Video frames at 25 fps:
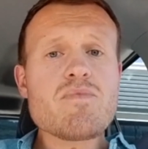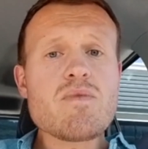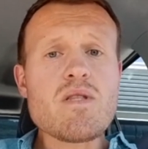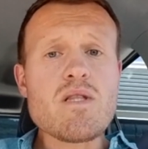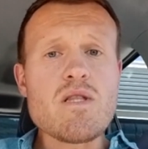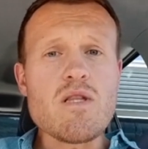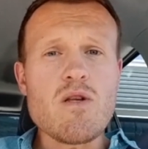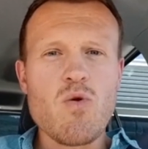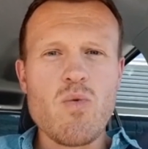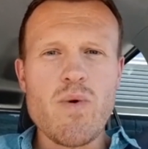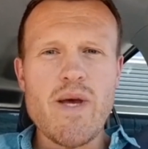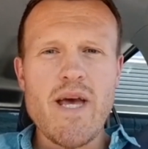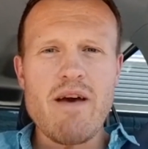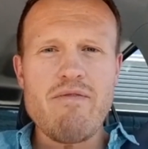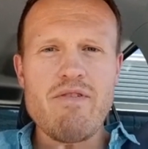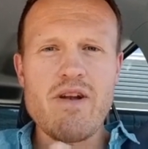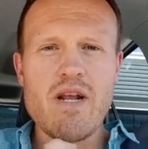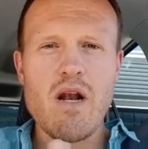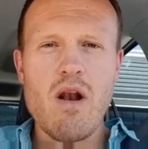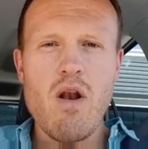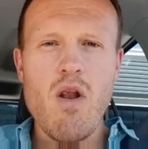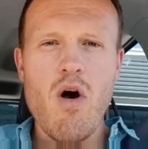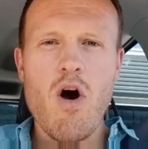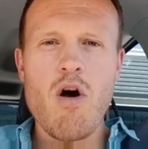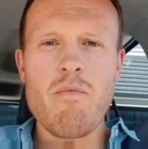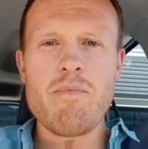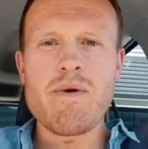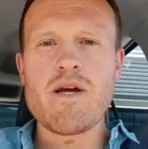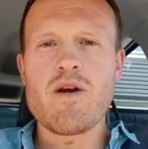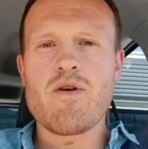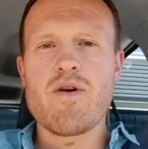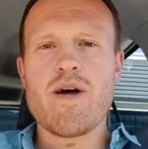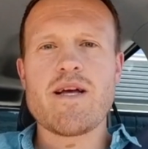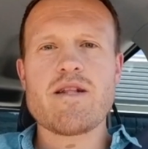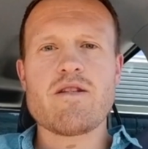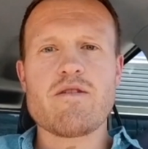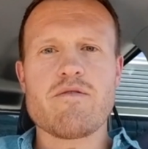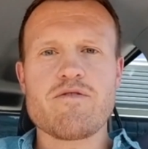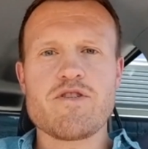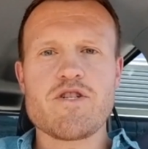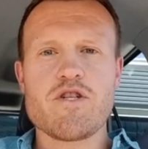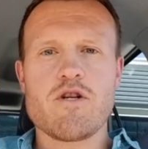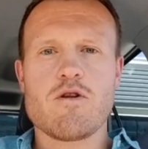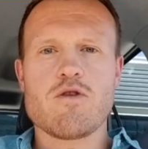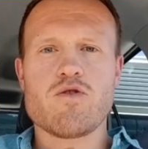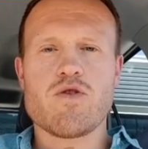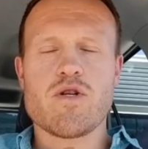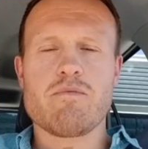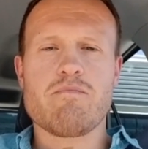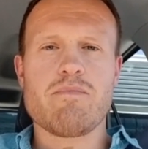We have an alarming rate of
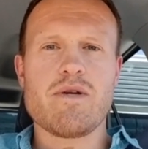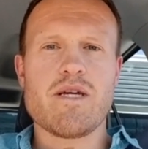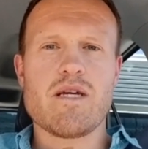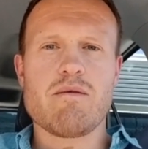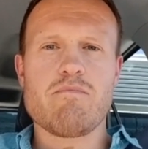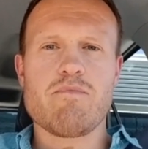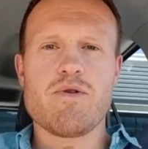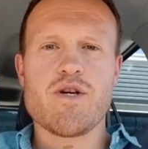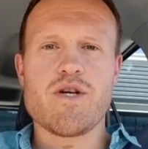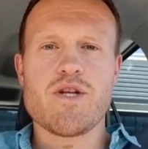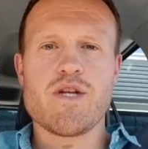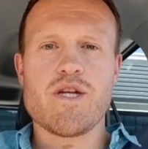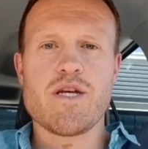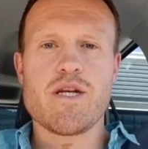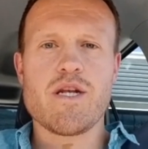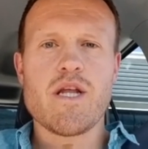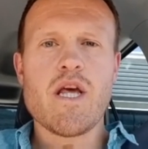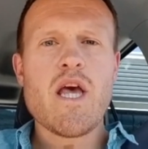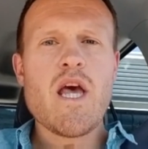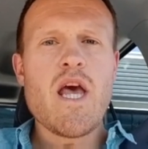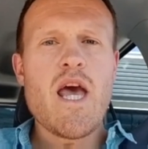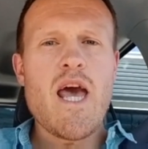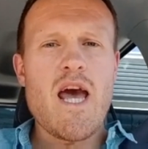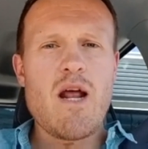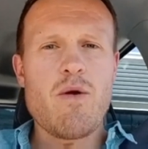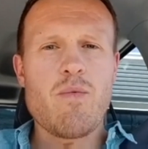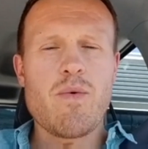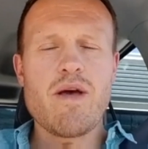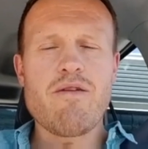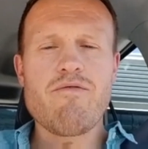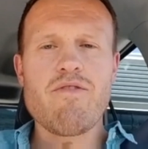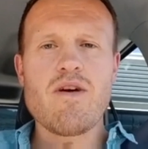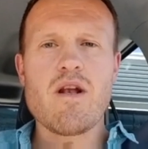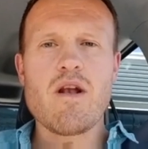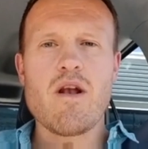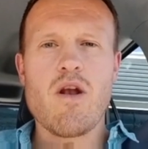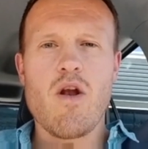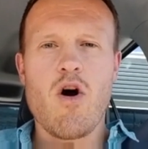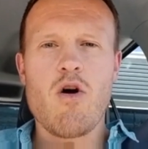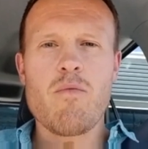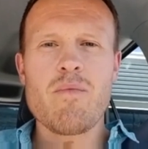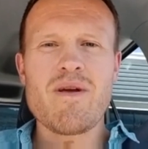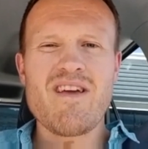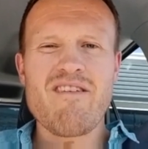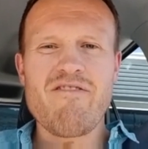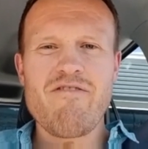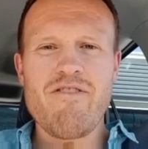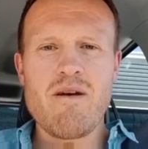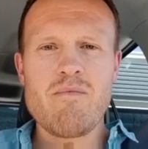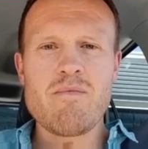children being murdered, and we have an
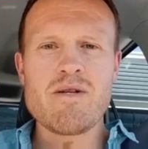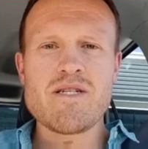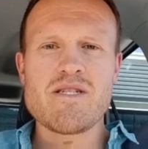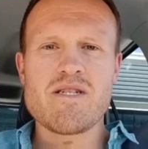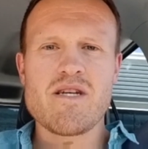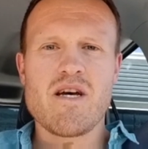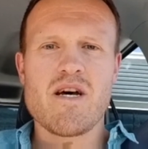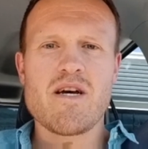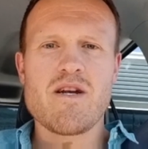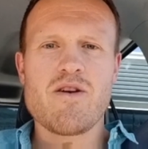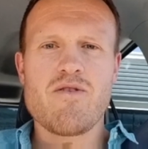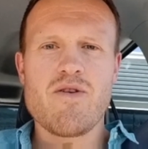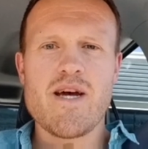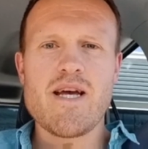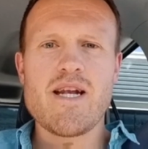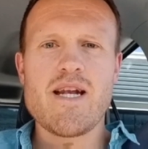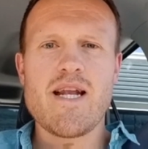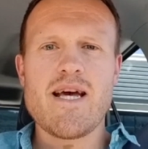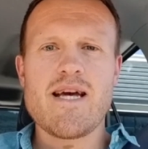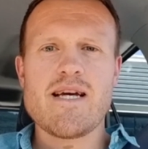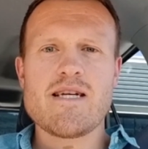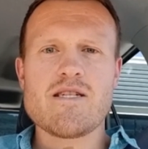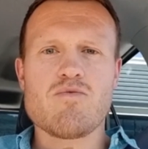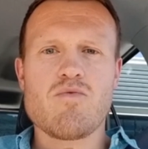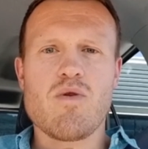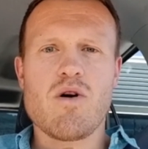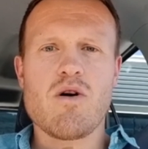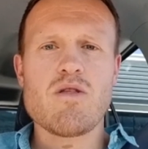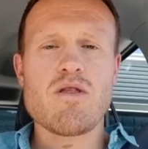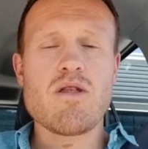alarming femicide rate as well.